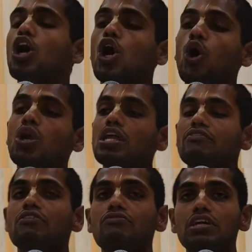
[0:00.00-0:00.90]
only
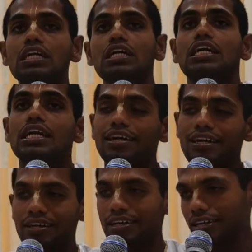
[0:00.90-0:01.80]
when we
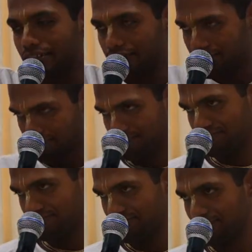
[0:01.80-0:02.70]
hear.
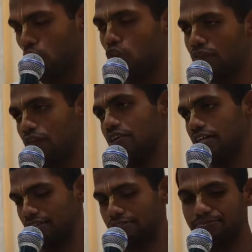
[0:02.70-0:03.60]
Only when we hear.